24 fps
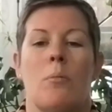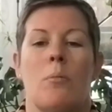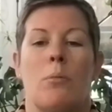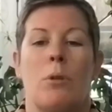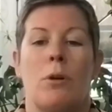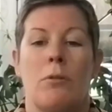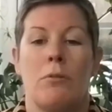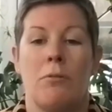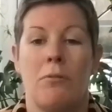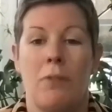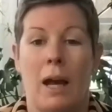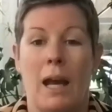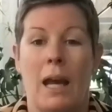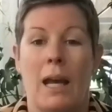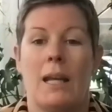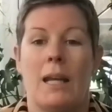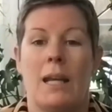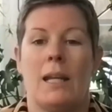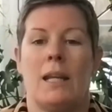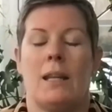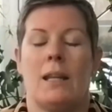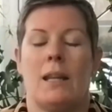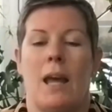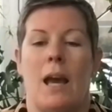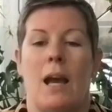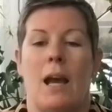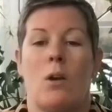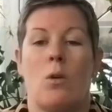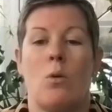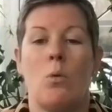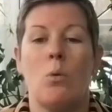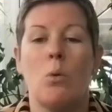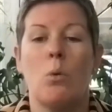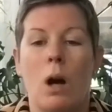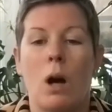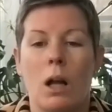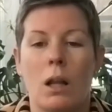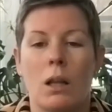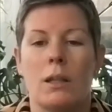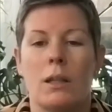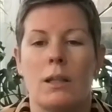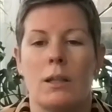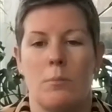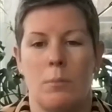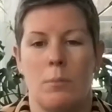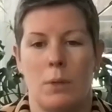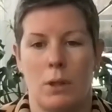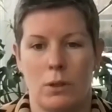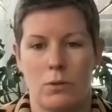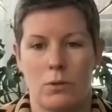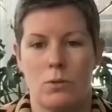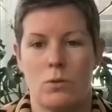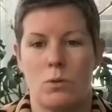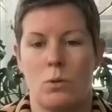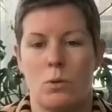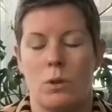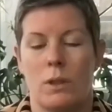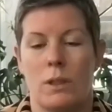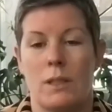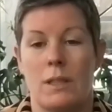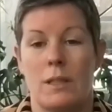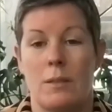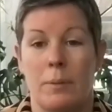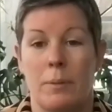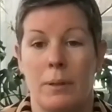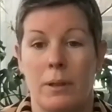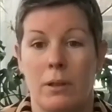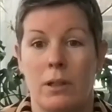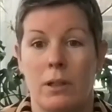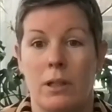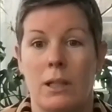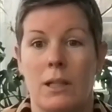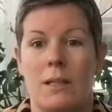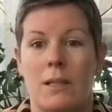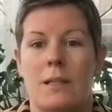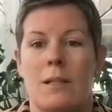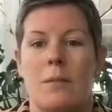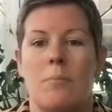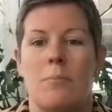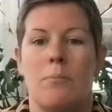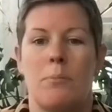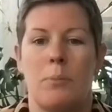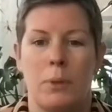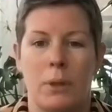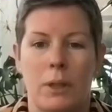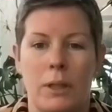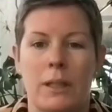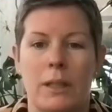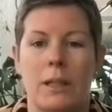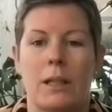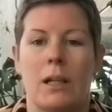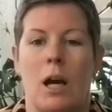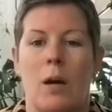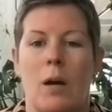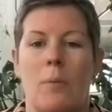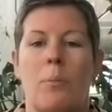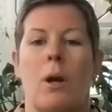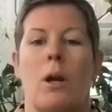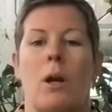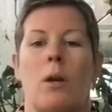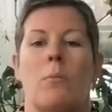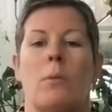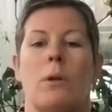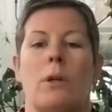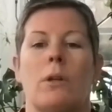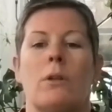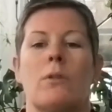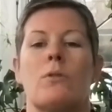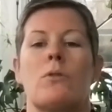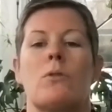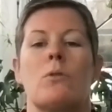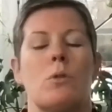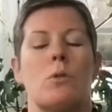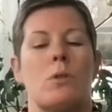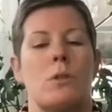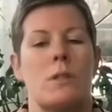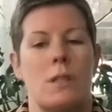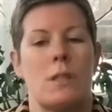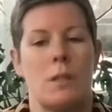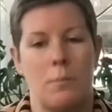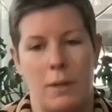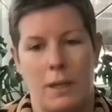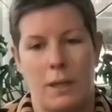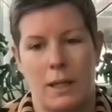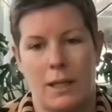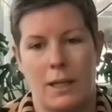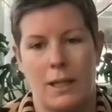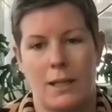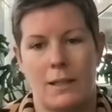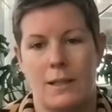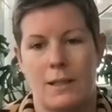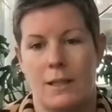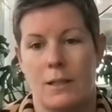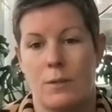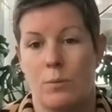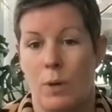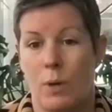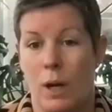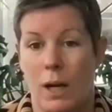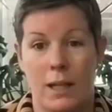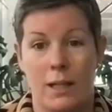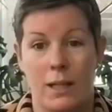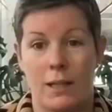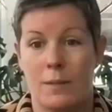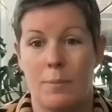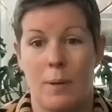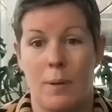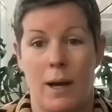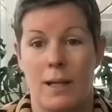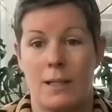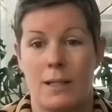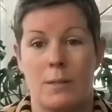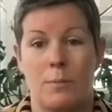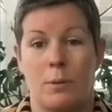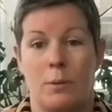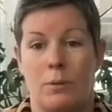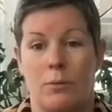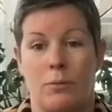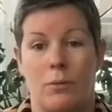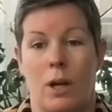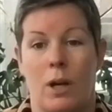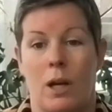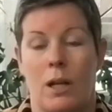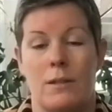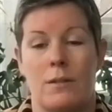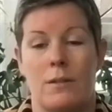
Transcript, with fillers: providing that quality middle school experience and building up our middle schools to make kids as ready as possible for high